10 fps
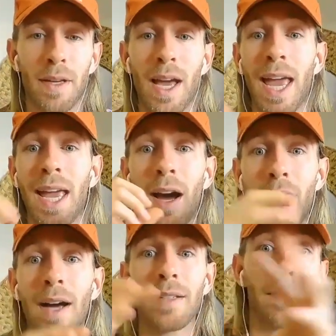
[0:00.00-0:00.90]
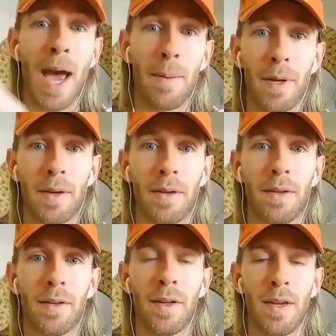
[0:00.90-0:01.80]
A heart map.
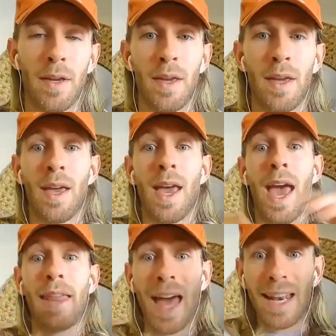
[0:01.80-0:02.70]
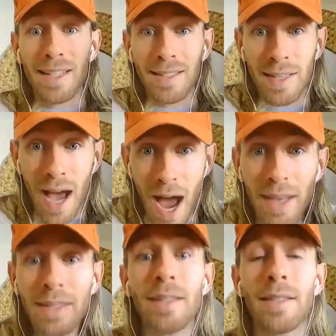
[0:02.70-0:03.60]
And that is
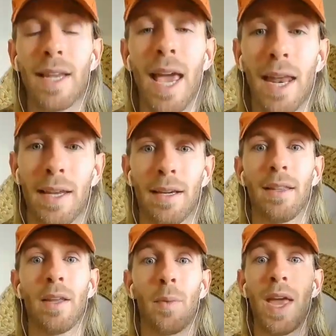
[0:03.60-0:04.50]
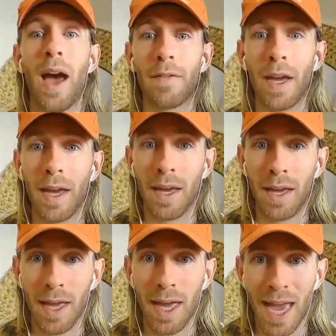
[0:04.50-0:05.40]
understanding that we have a
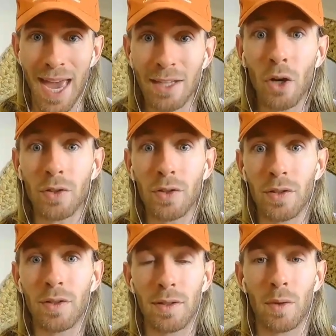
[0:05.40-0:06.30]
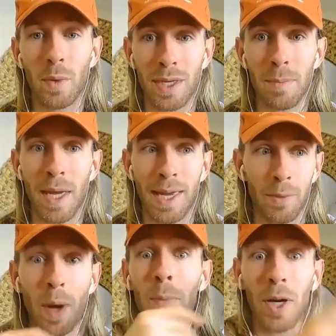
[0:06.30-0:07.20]
head consciousness that we can be in.
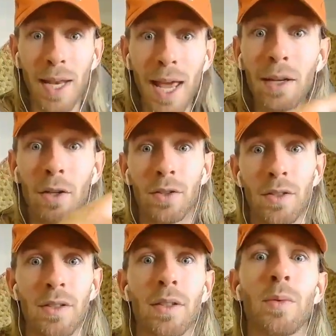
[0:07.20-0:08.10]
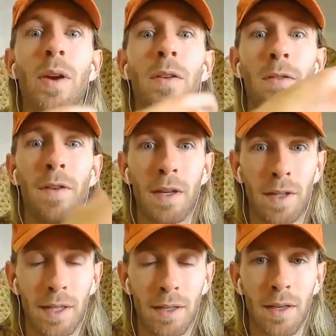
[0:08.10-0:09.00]
When we're in head consciousness, we're
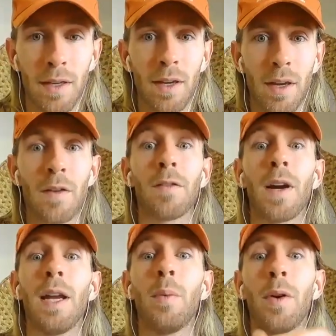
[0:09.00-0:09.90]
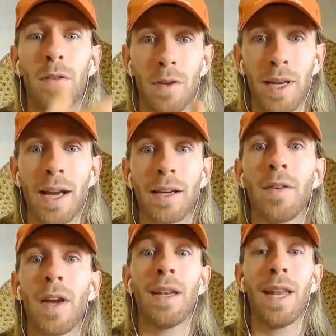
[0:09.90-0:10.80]
feeling afraid, we're feeling
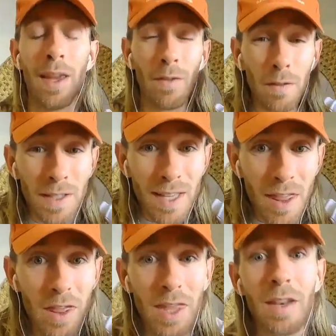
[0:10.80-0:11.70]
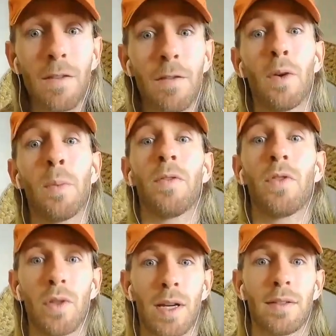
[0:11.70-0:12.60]
activated, even if it's a thin film of
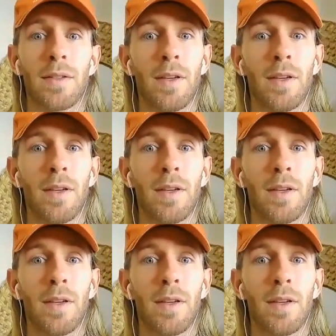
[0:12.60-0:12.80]
stress.